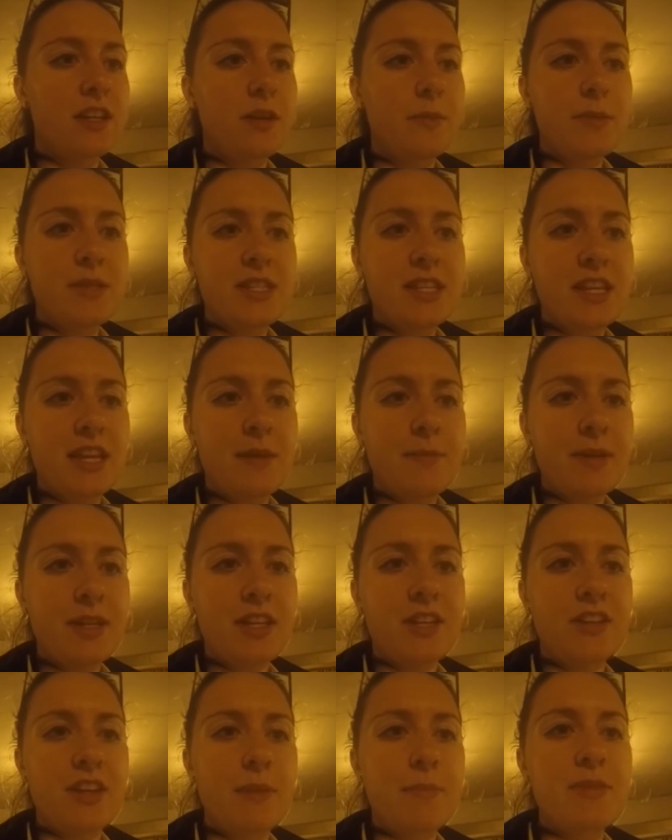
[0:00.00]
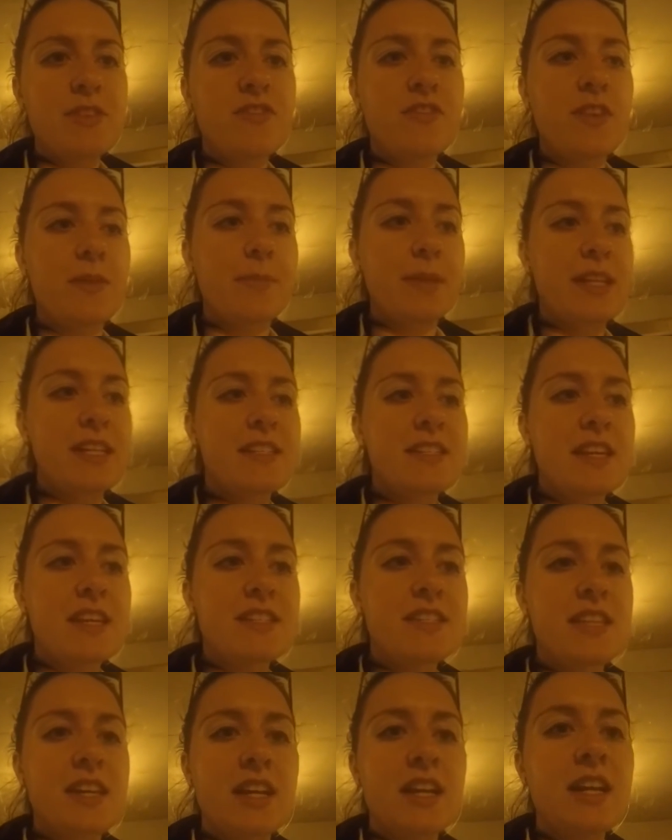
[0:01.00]
Como se llama? Your name is Spearman,"
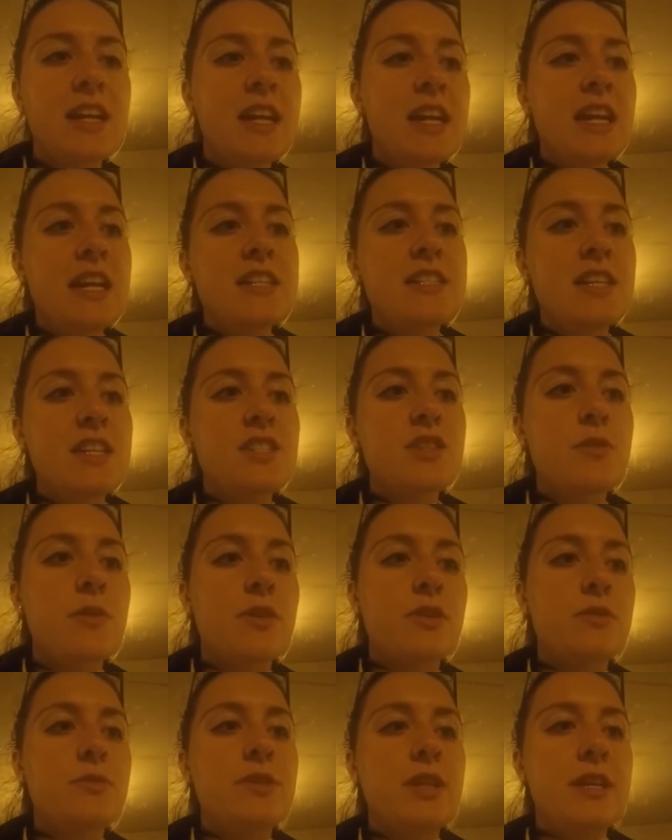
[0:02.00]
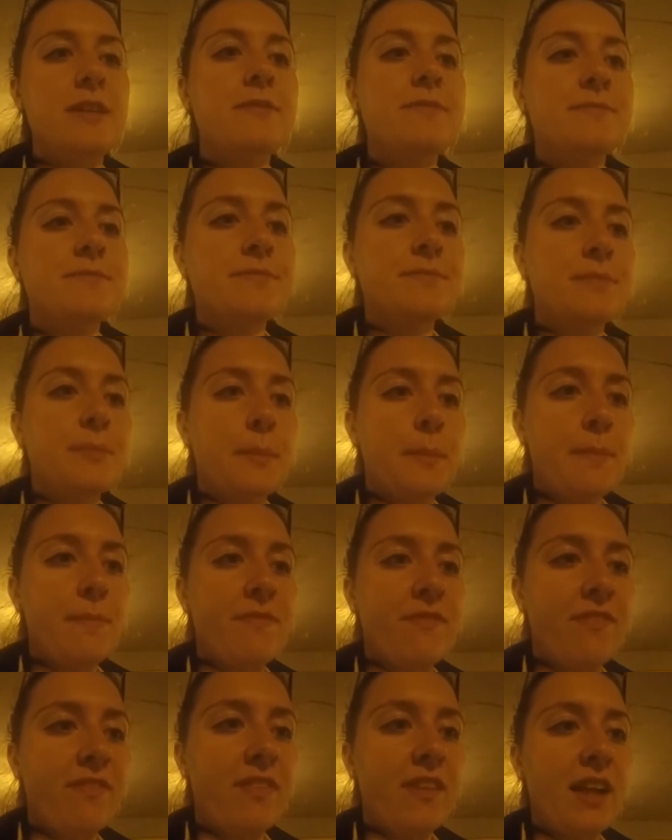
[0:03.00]
says there. says you are Yudan.
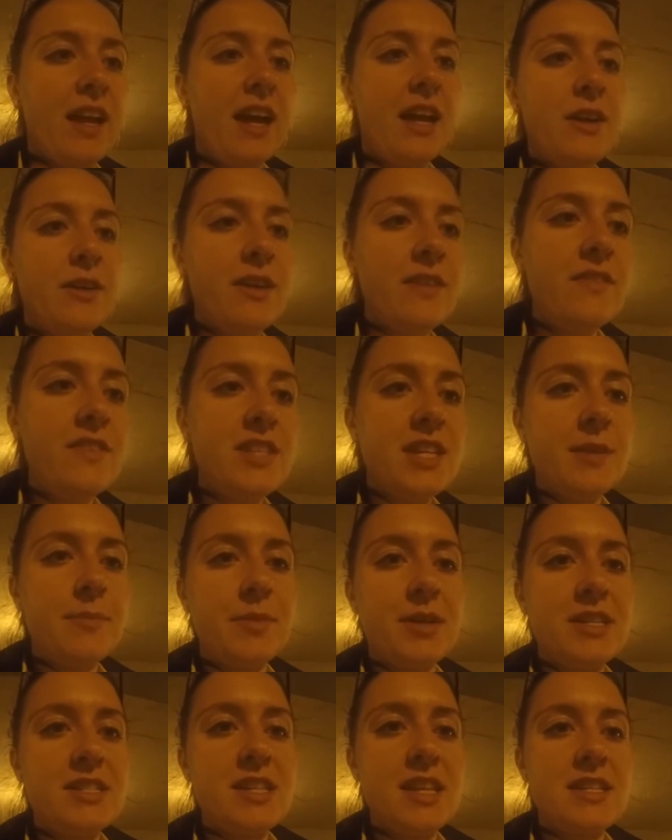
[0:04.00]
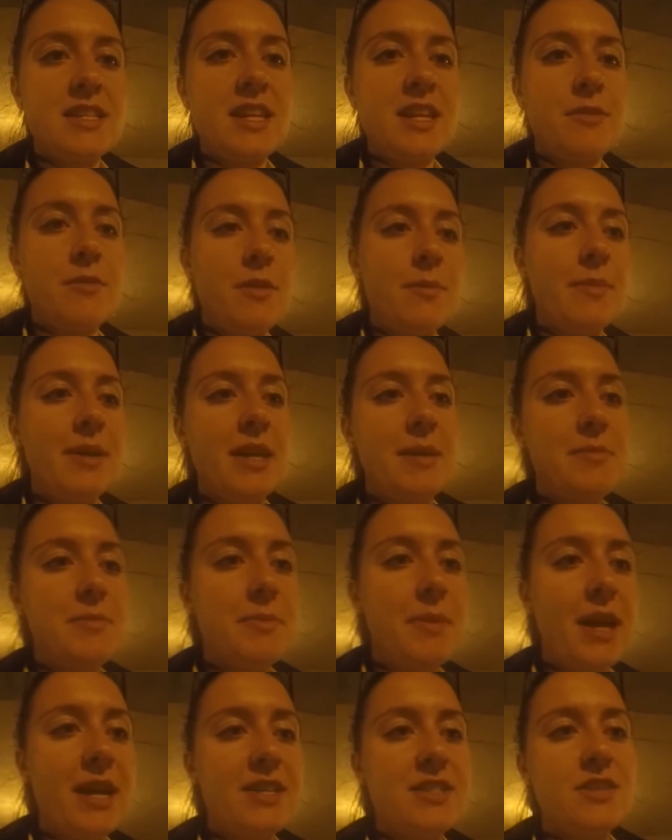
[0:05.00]
I don't give a damn what it says anywhere. My name's
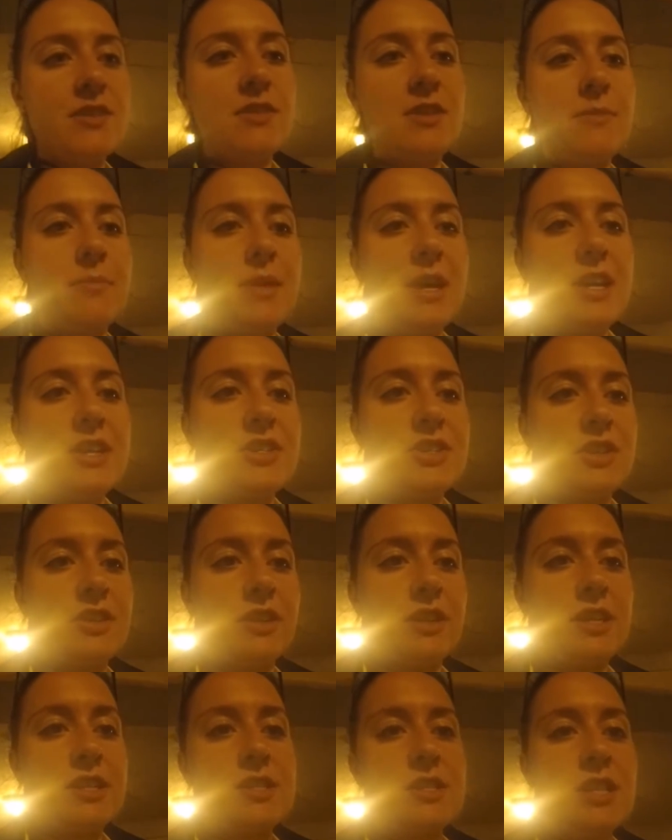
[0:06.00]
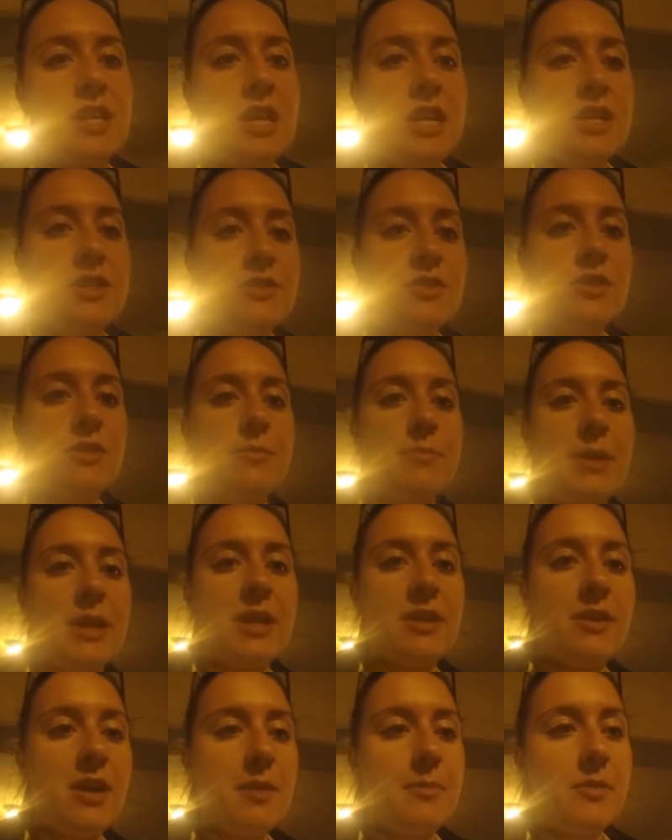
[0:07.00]
Blackstone and I'm not a journalist. True,
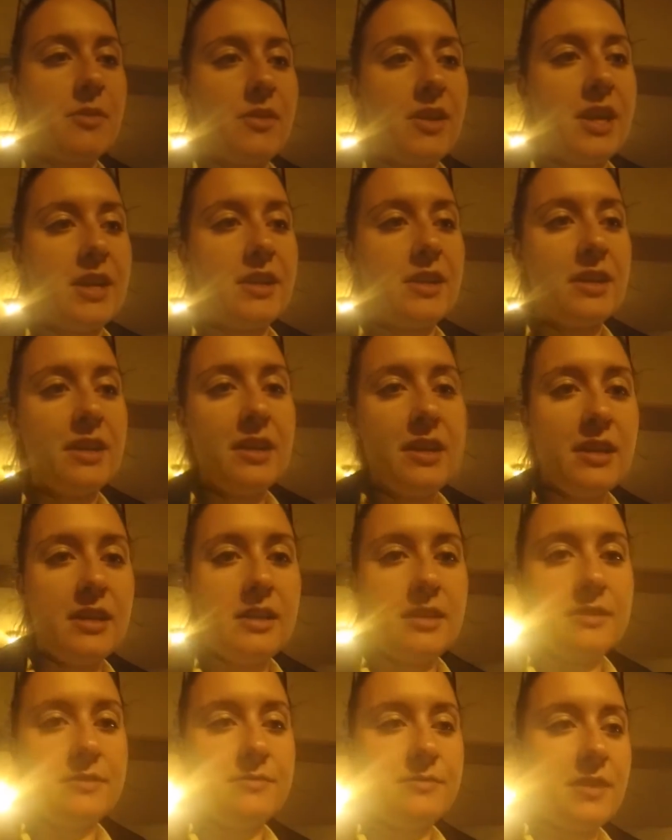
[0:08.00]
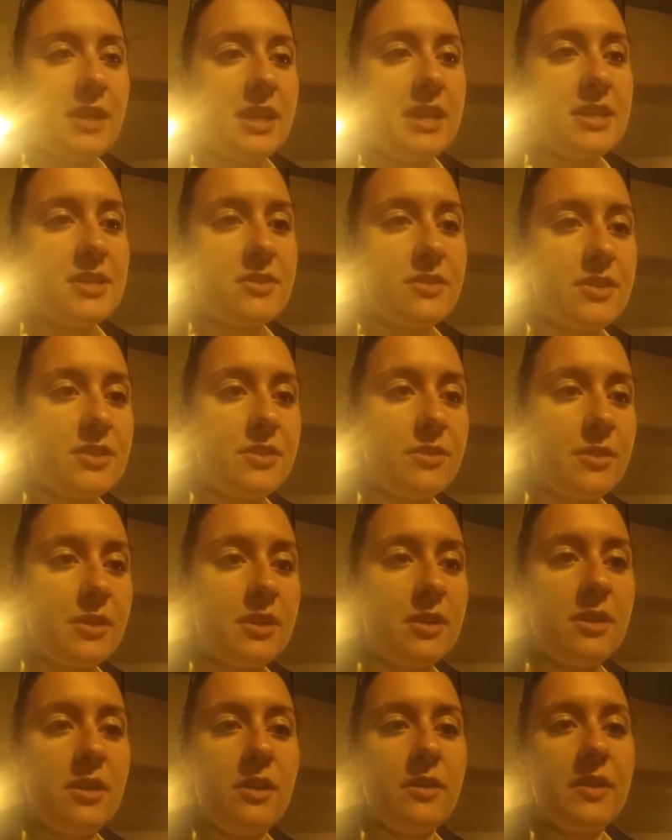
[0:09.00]
pero I'm a writer. An escritor.
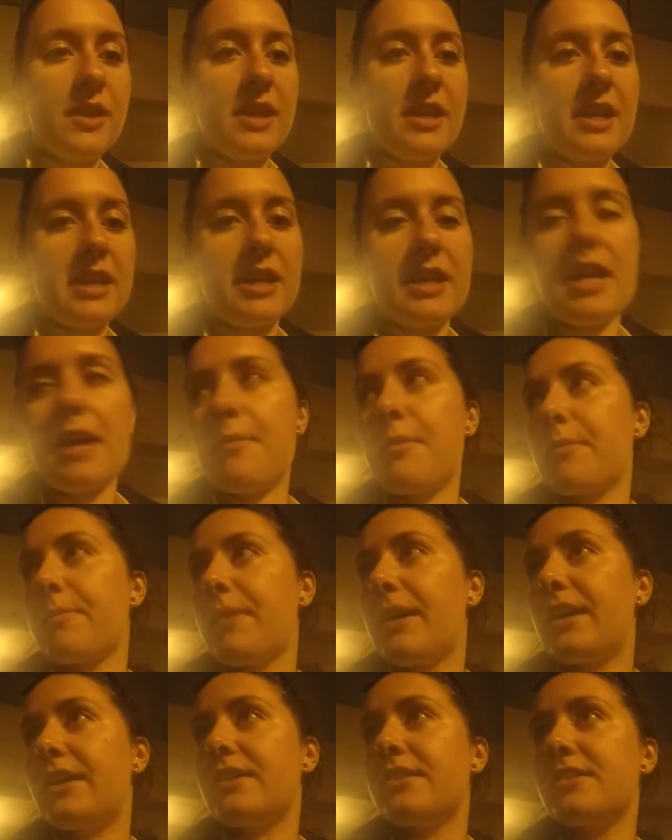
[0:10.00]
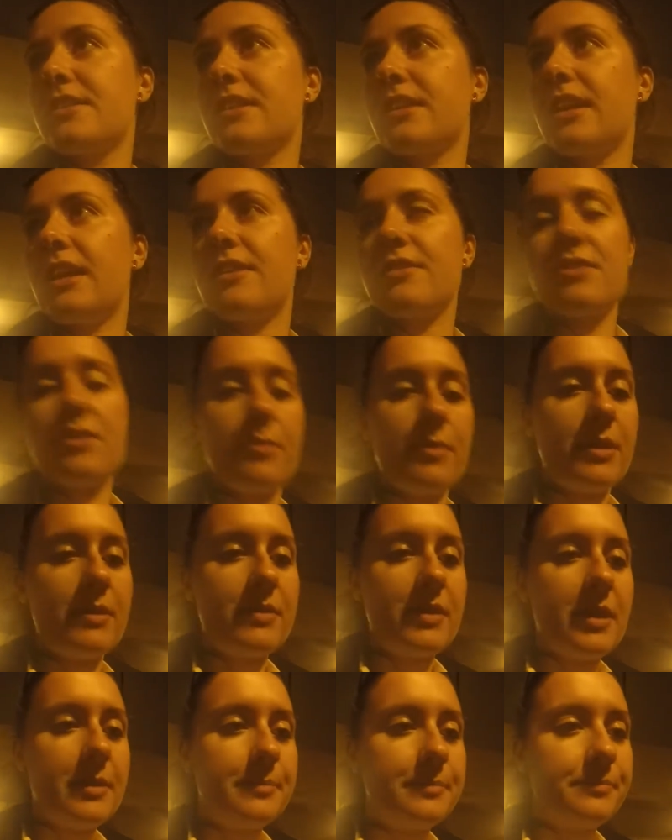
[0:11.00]
Only on economic matters. The council
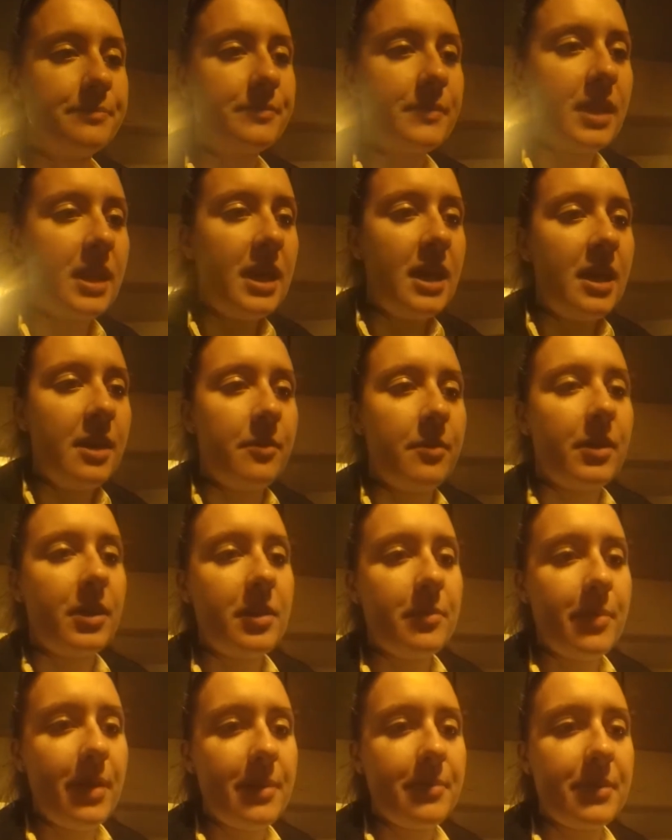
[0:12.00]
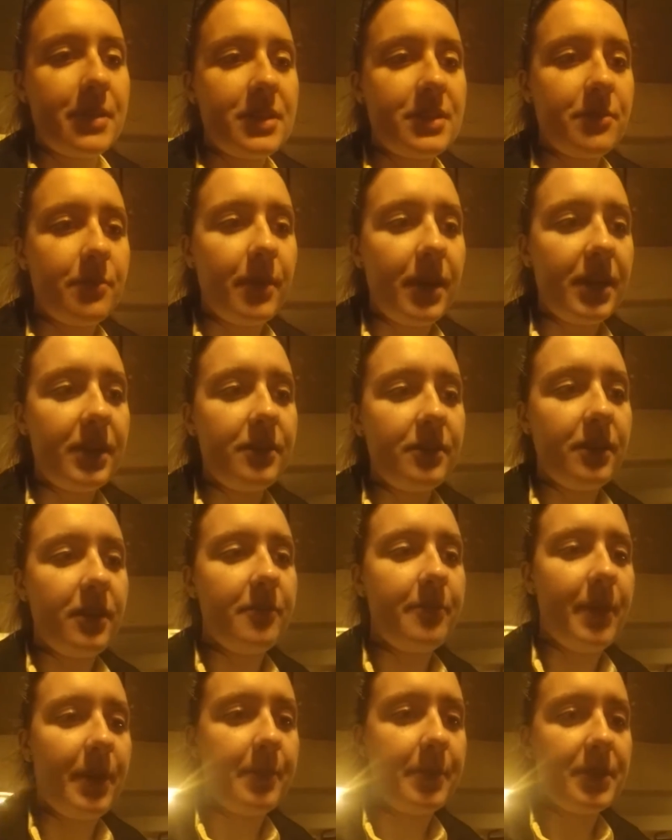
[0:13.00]
wound up. Where are your papers? Why you not
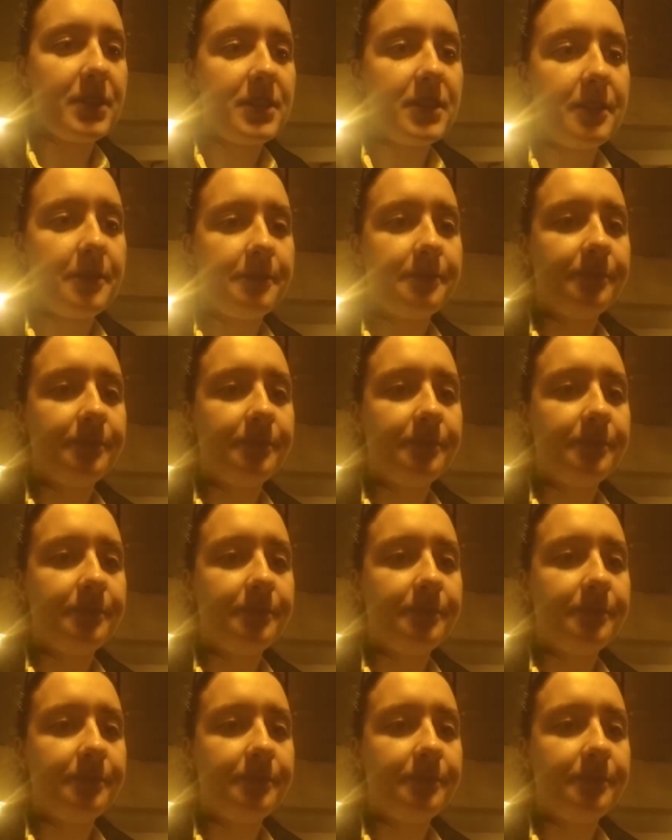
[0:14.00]
have papers?